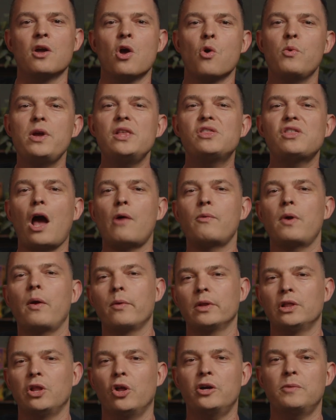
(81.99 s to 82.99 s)
we thought we
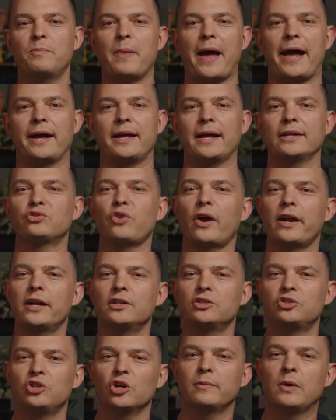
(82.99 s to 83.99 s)
would look back and try to
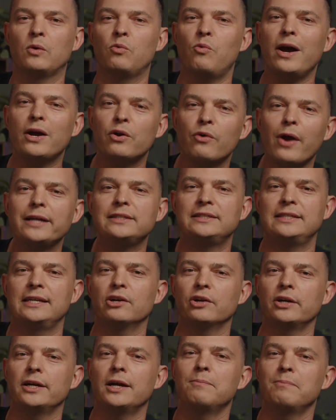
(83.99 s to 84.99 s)
determine what
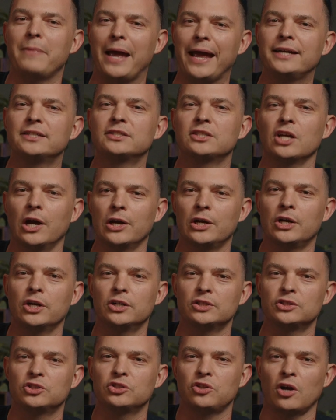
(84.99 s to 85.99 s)
criteria makes a
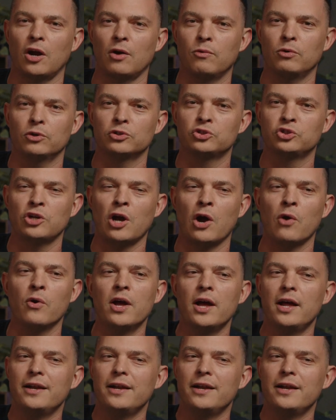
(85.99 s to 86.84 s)
good Star Wars show.